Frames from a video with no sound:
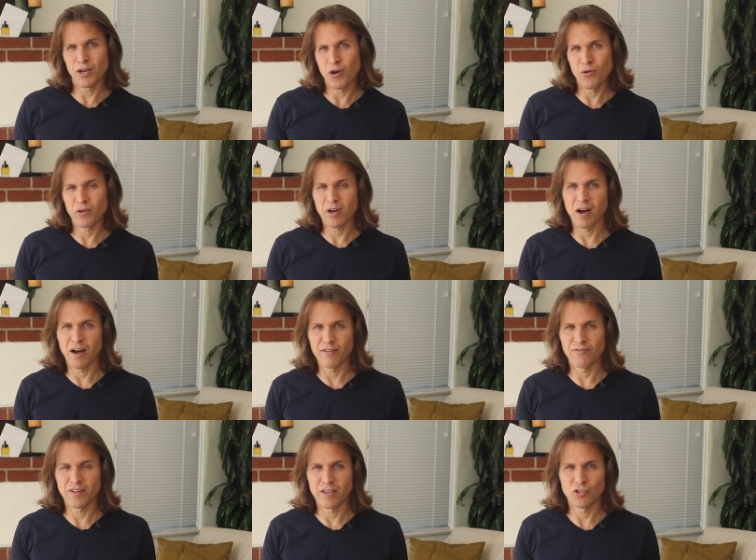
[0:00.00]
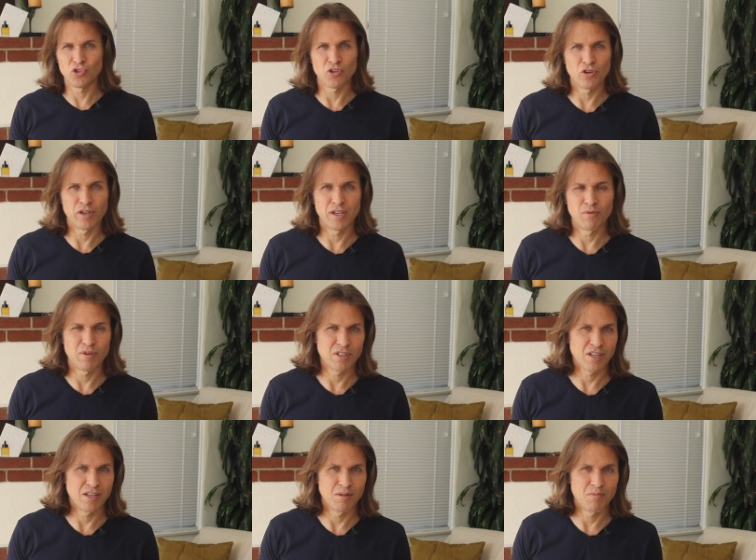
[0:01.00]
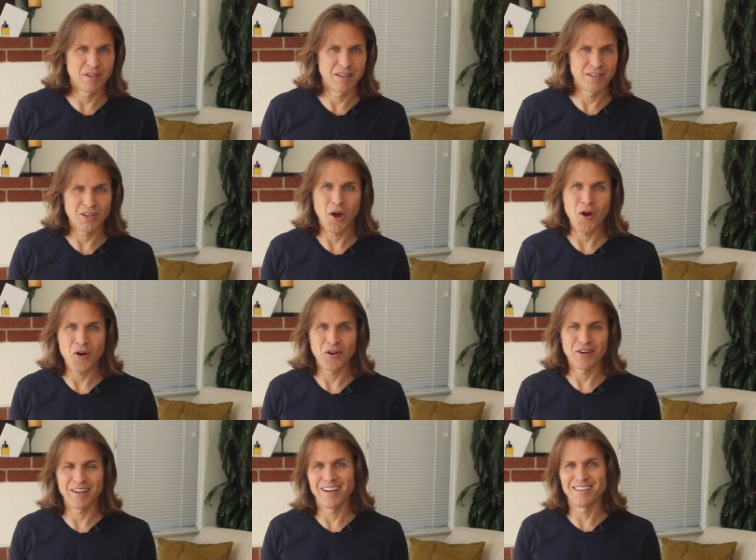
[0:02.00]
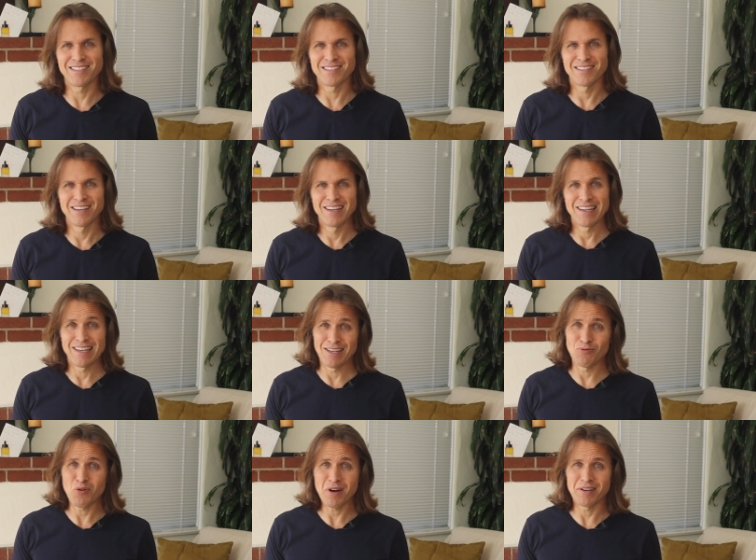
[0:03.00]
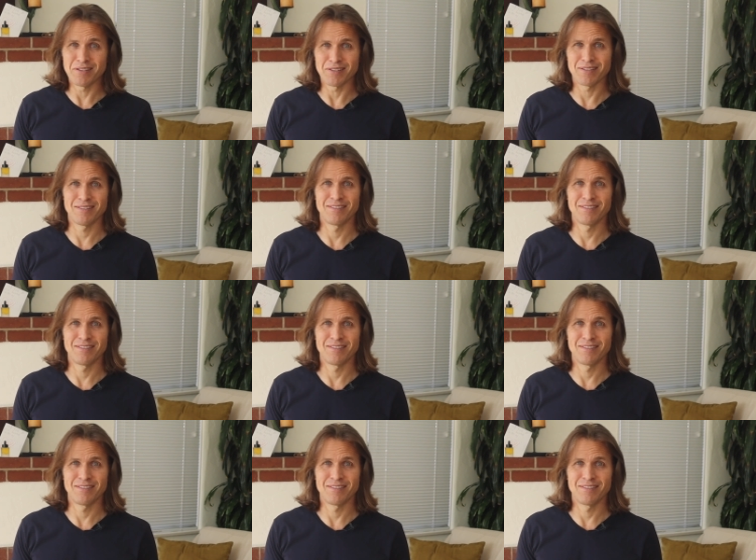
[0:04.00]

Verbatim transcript: no coffee journey was going to be as hard as It was.